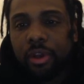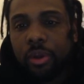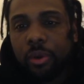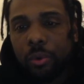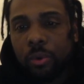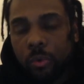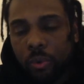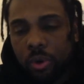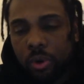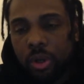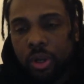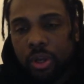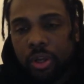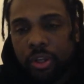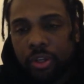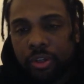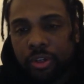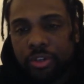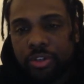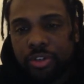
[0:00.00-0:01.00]

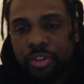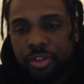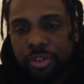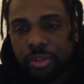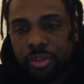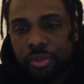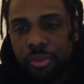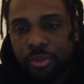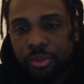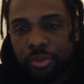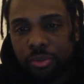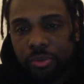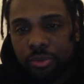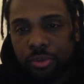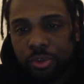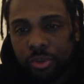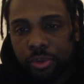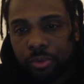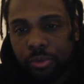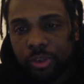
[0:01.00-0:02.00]
1, 2,
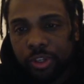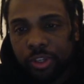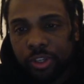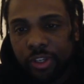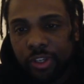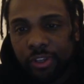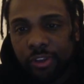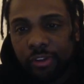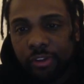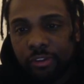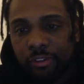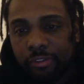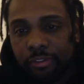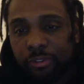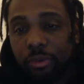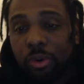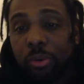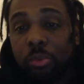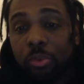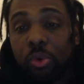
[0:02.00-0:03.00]
3,
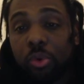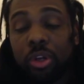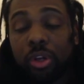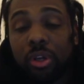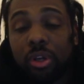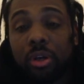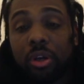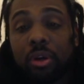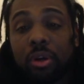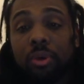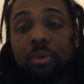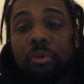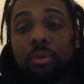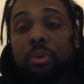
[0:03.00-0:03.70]
4 more to go.